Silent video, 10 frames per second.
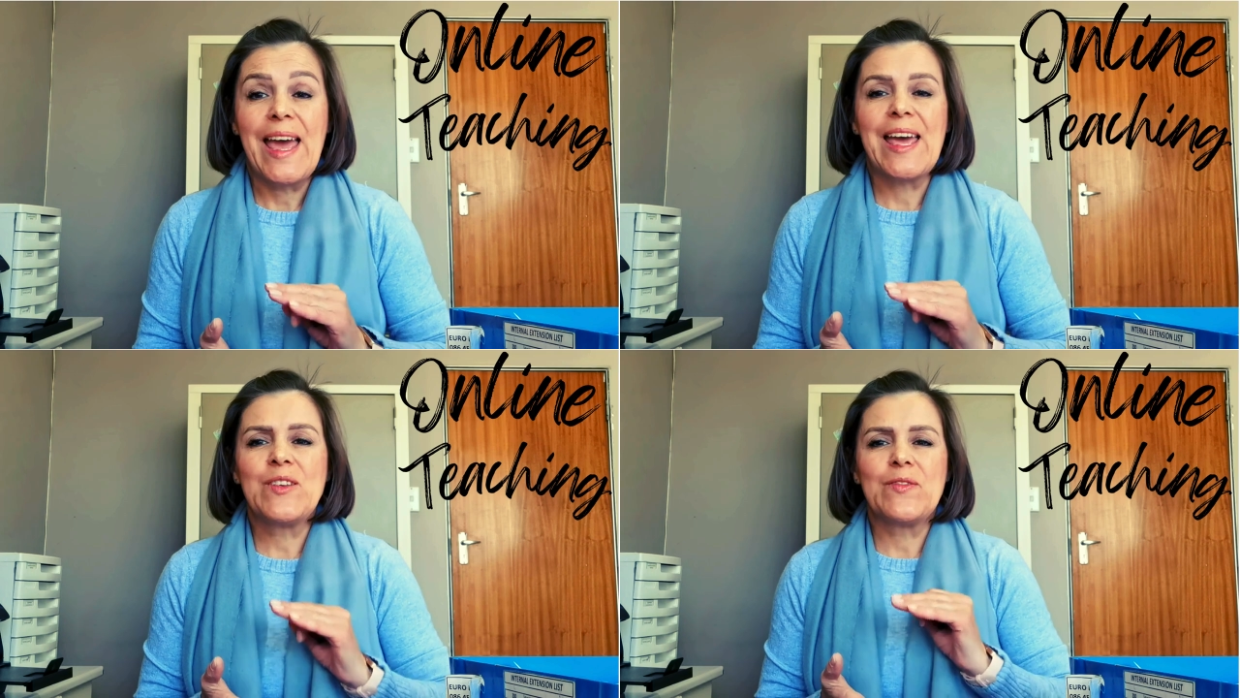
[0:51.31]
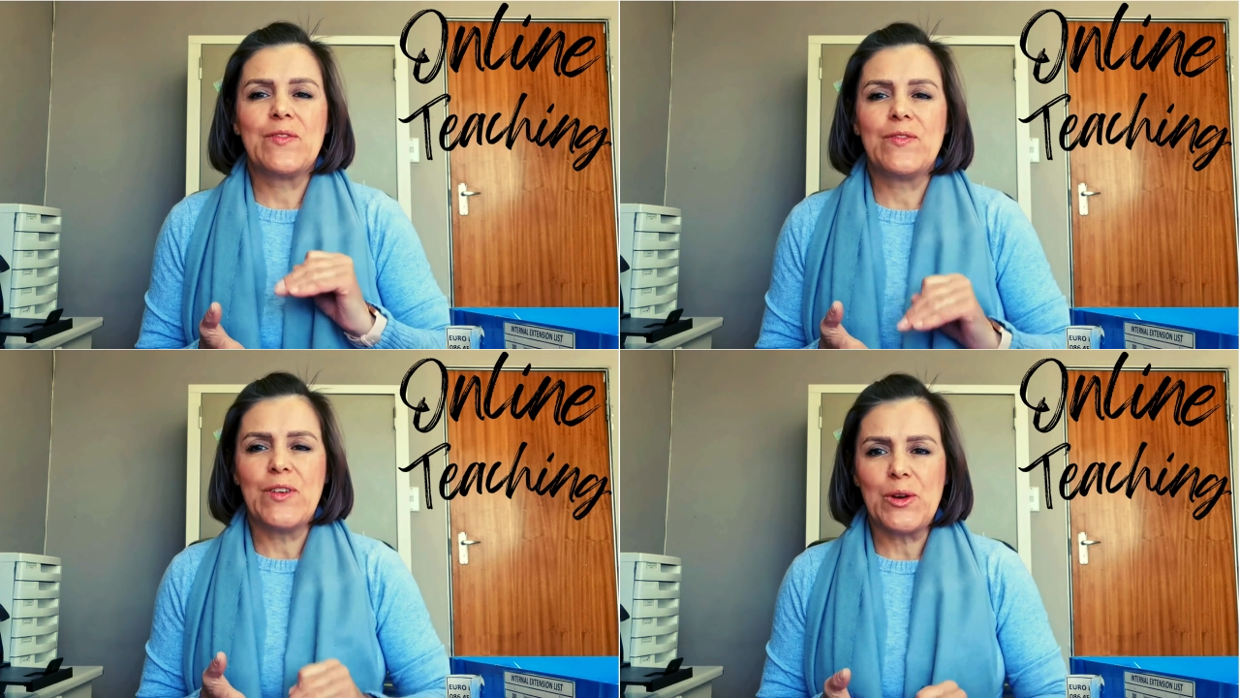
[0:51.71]
and
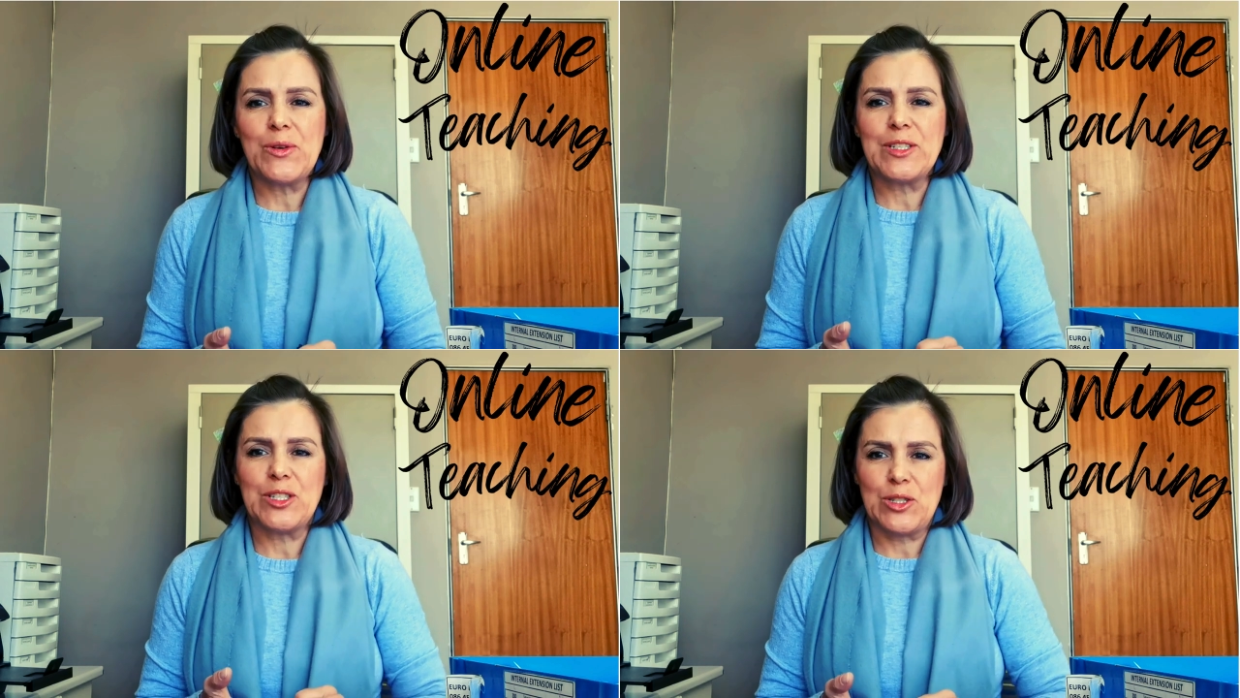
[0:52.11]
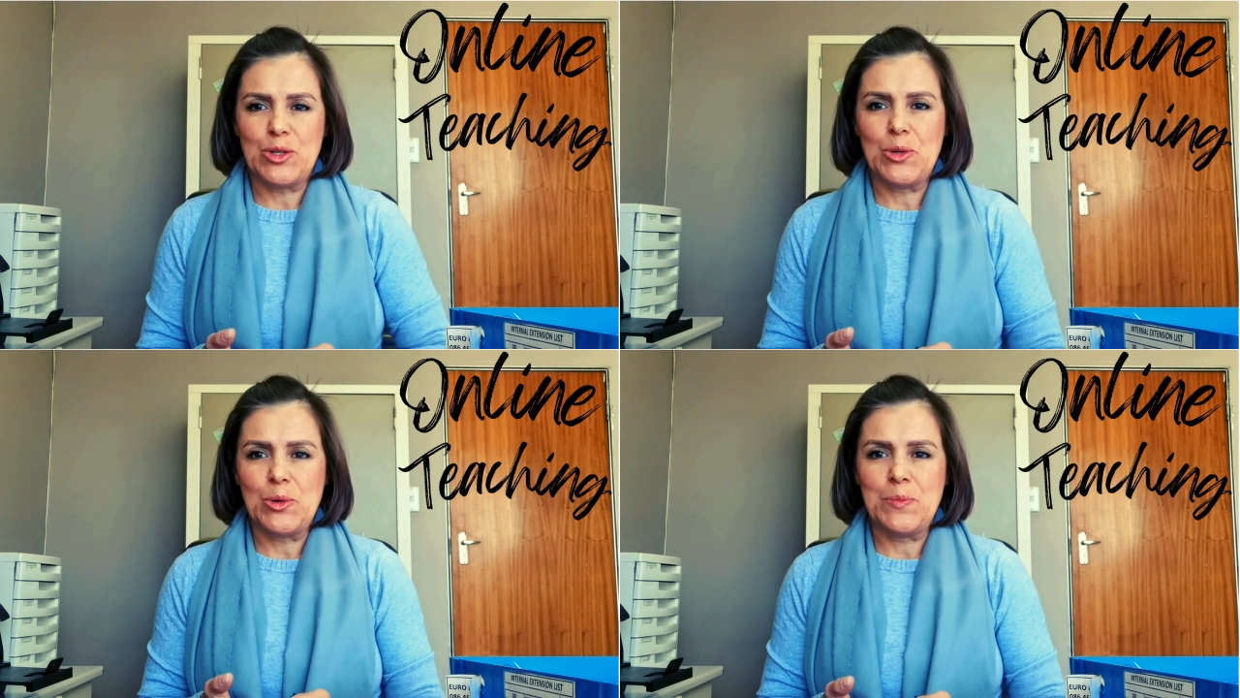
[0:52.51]
very
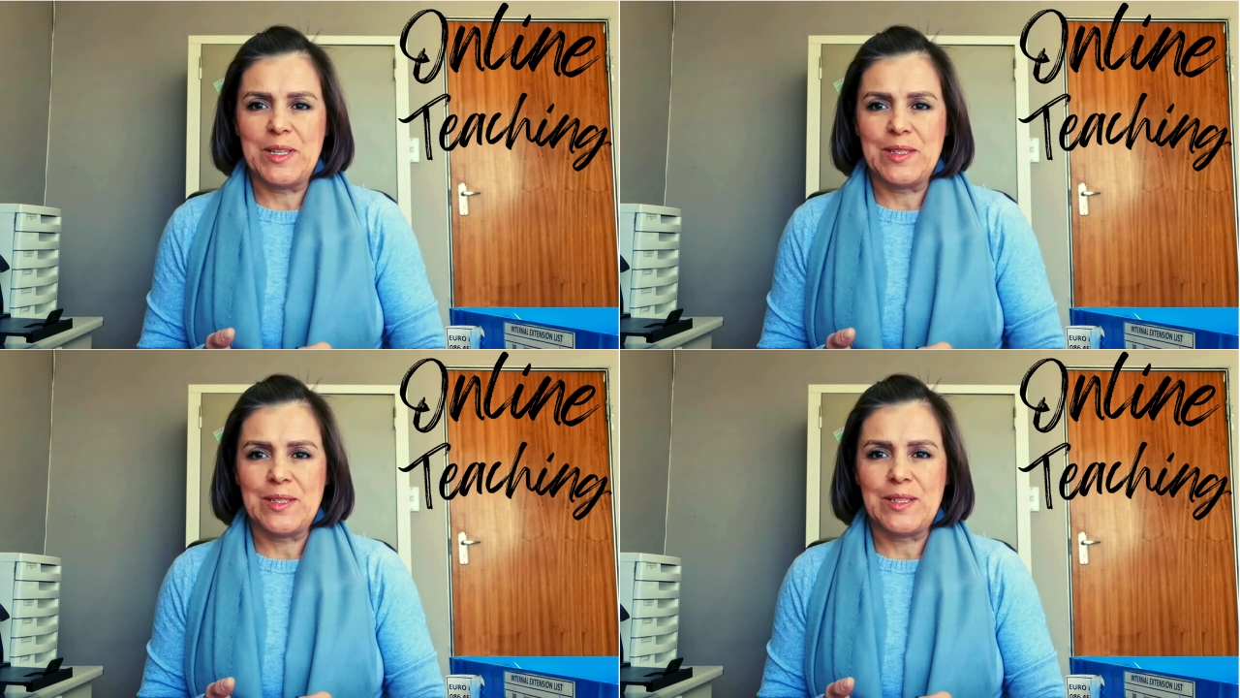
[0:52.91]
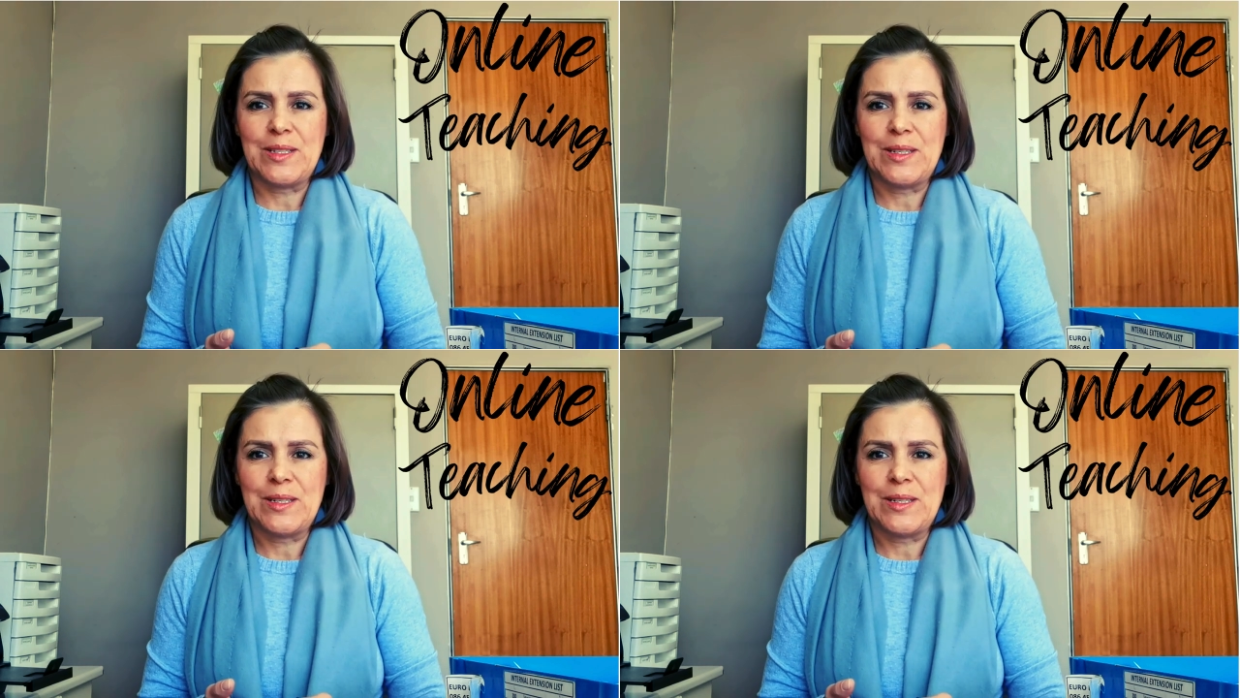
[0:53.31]
determined.